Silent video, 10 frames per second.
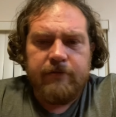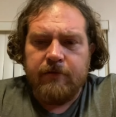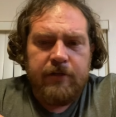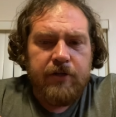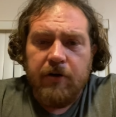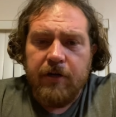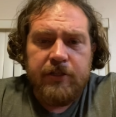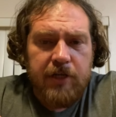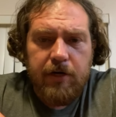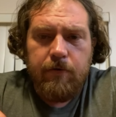attorney
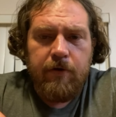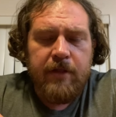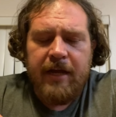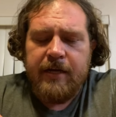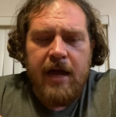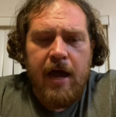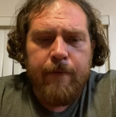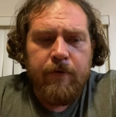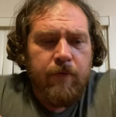general and they deny me,